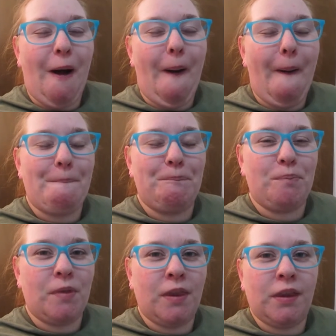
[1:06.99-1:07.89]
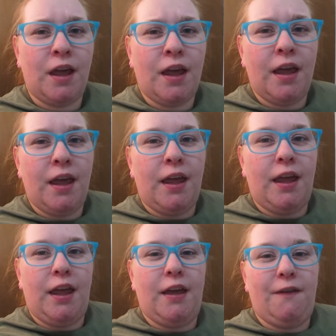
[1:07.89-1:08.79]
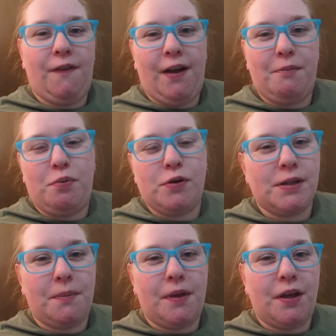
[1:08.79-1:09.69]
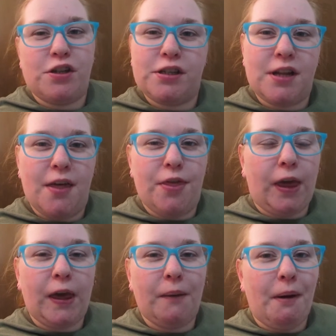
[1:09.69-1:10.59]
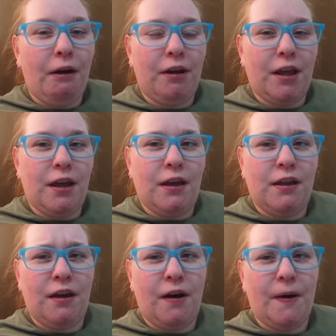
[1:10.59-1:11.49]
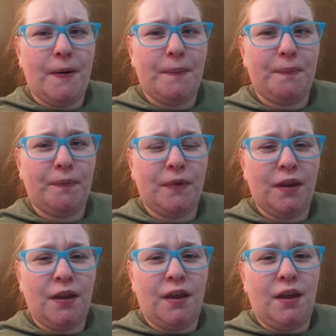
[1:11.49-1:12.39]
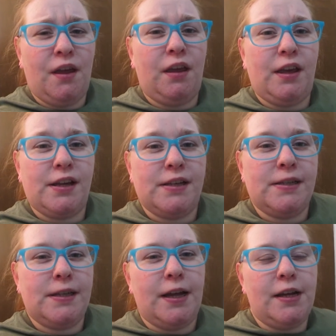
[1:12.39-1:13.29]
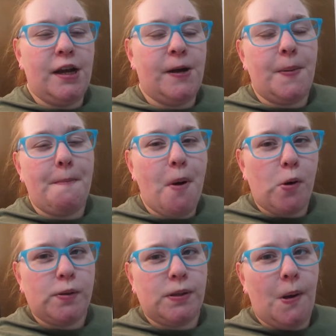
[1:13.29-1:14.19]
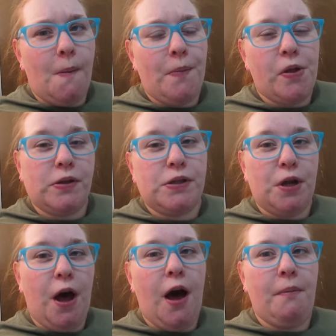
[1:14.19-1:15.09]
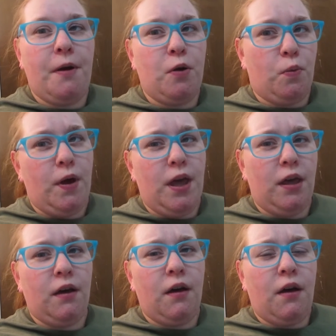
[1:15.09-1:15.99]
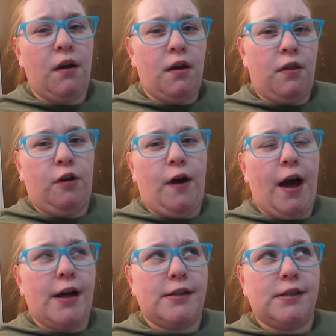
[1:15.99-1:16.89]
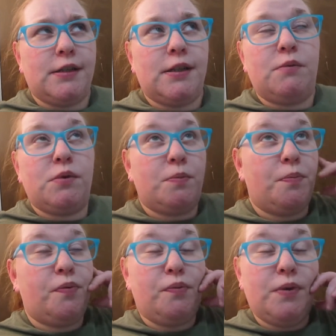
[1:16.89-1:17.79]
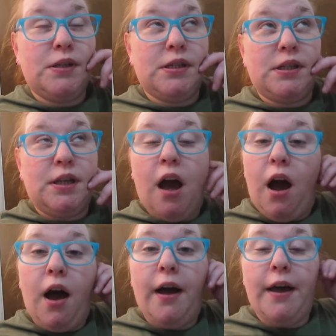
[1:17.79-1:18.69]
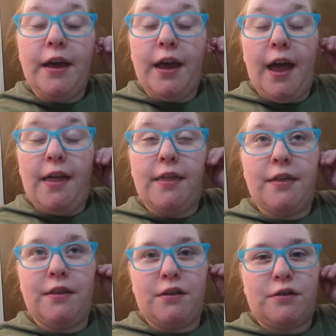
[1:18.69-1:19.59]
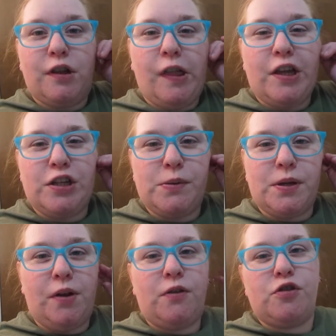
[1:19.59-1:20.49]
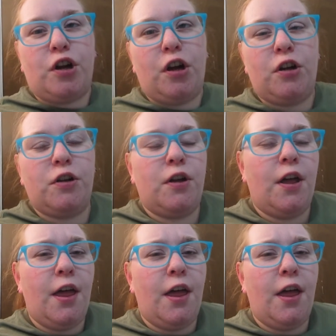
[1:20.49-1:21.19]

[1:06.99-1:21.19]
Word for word: Um, if I pulled something, just not thinking about it. Um, Cause I needed to mow some and then stop and rake the grass because it was pretty high and it looked like she was in a little jungle.